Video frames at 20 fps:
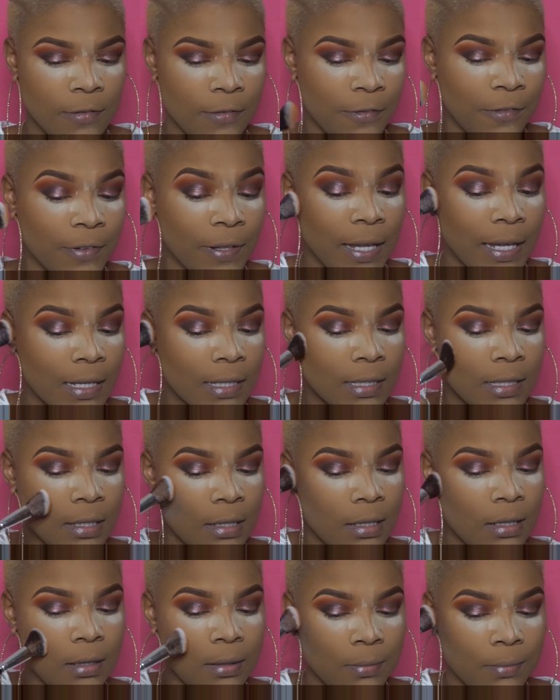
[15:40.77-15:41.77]
flecks in
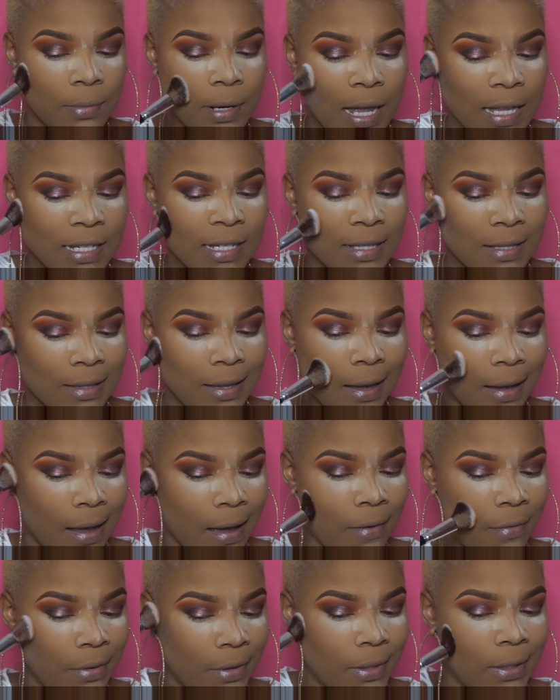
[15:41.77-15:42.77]
it. But I just like
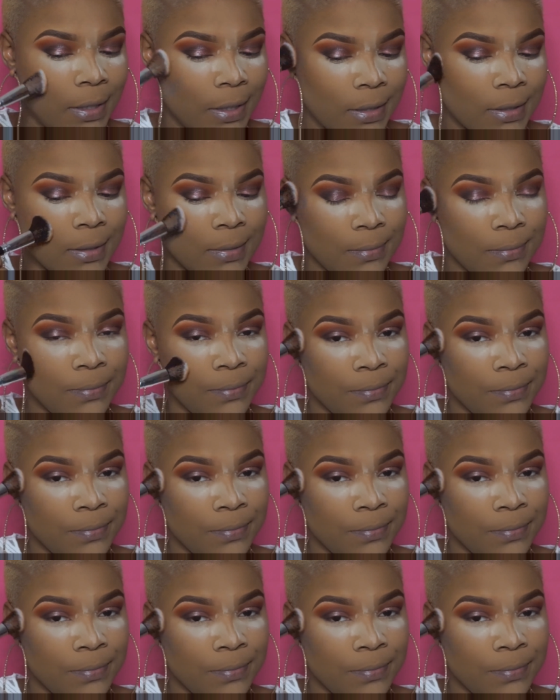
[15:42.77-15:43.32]
how it looks.